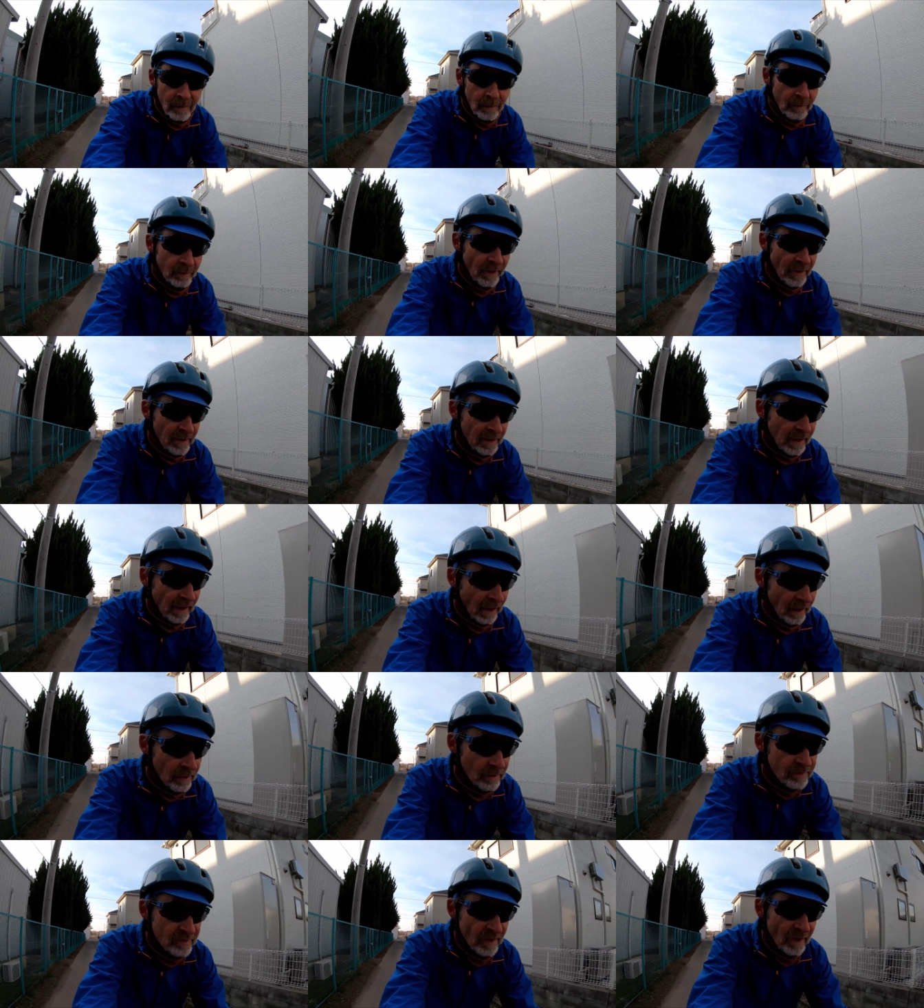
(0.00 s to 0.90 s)
We're getting
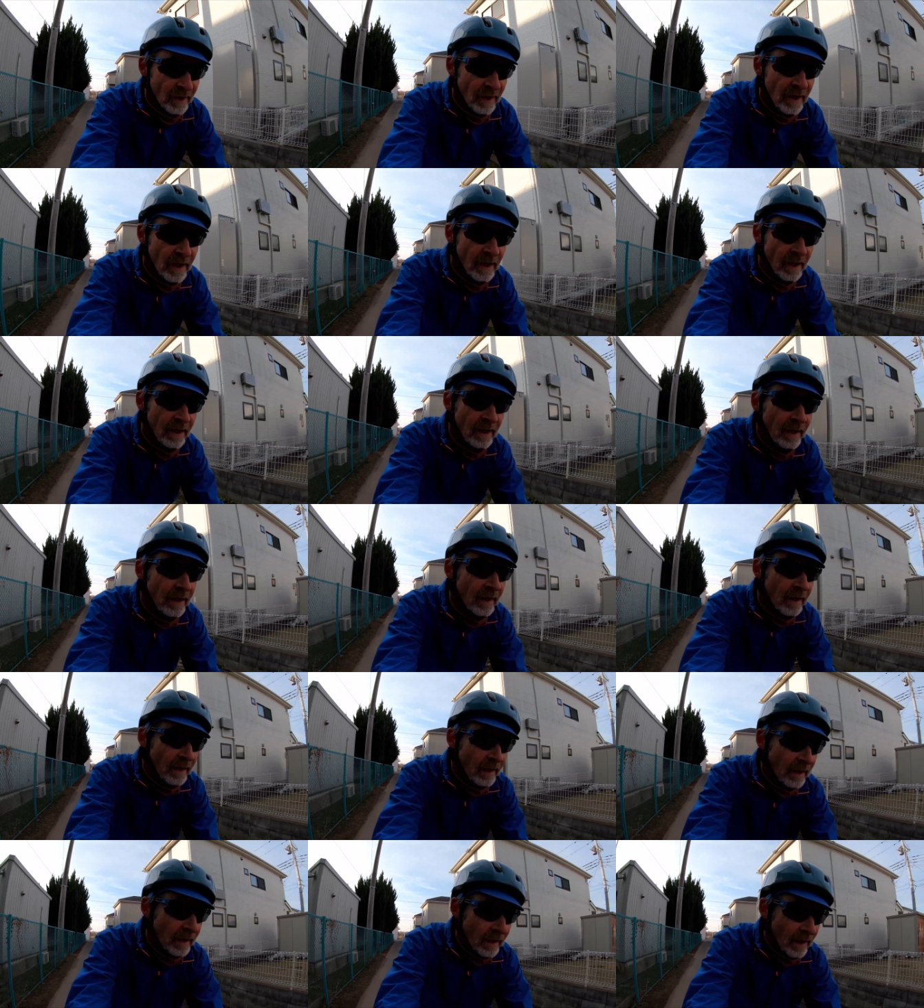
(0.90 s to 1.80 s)
closer.
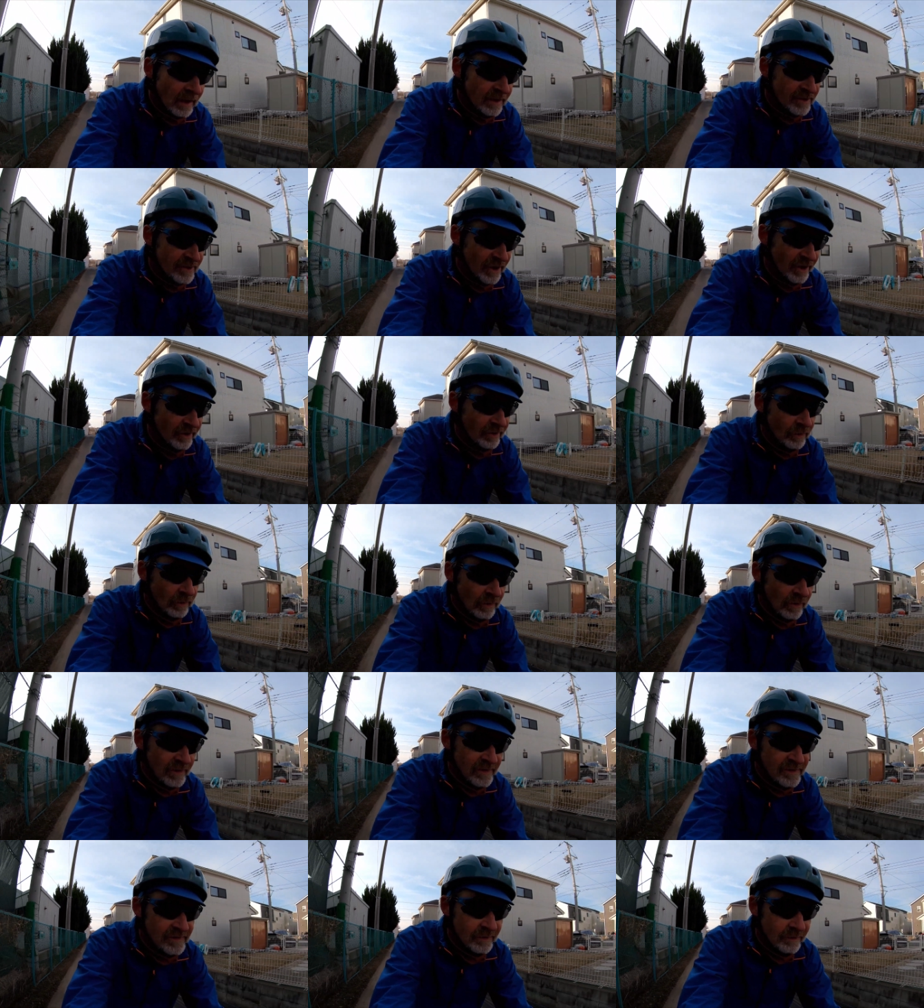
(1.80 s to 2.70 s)
I checked all
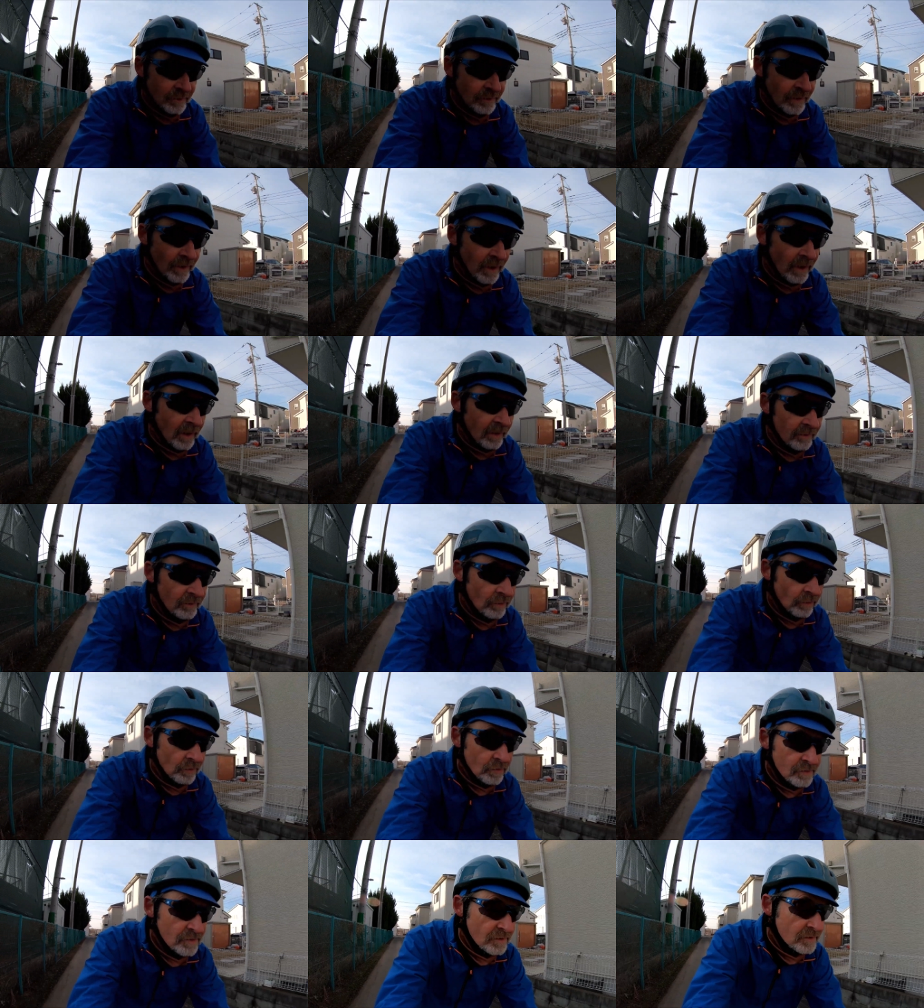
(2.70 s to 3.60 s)
this on of
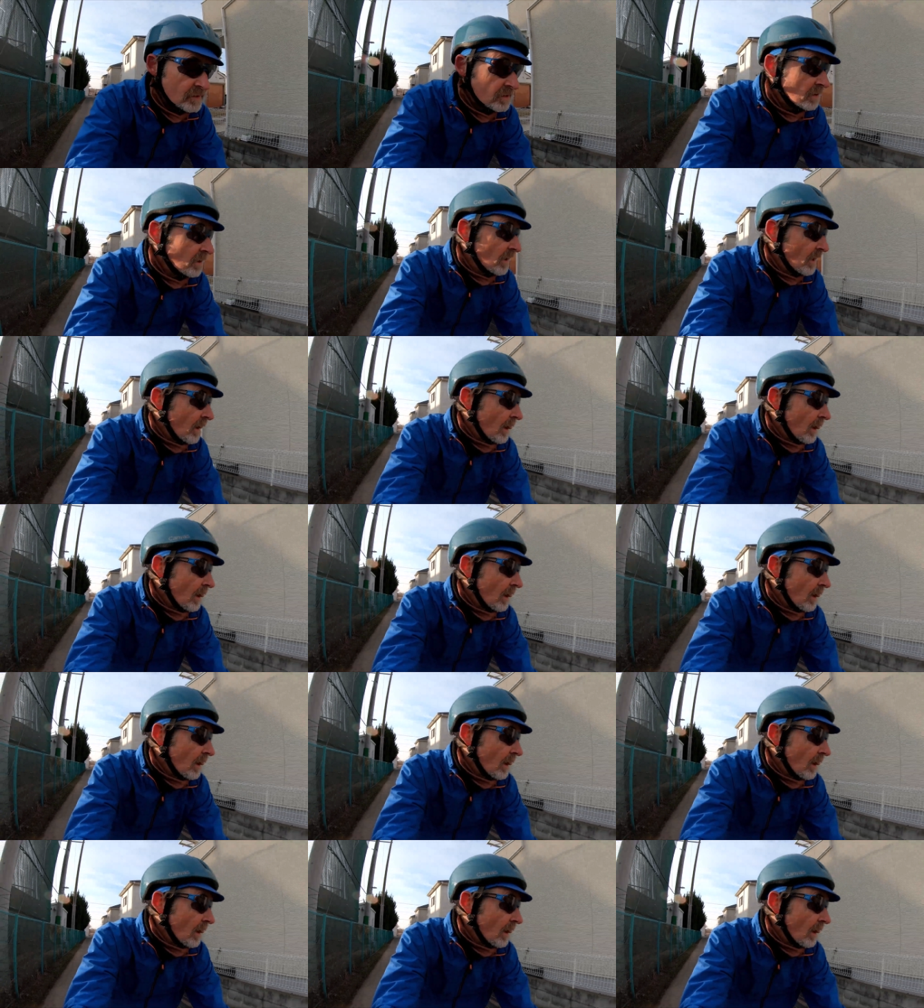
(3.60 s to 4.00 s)
course